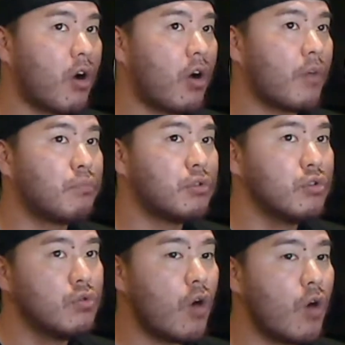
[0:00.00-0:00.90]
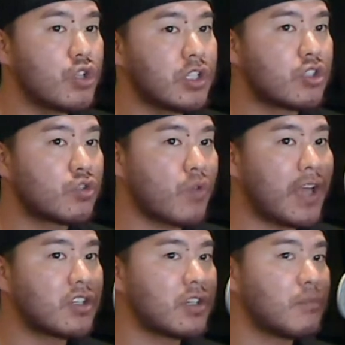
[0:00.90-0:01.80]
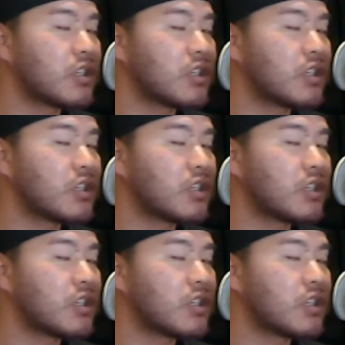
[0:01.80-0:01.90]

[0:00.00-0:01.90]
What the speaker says: called Blue Ocean Strategy,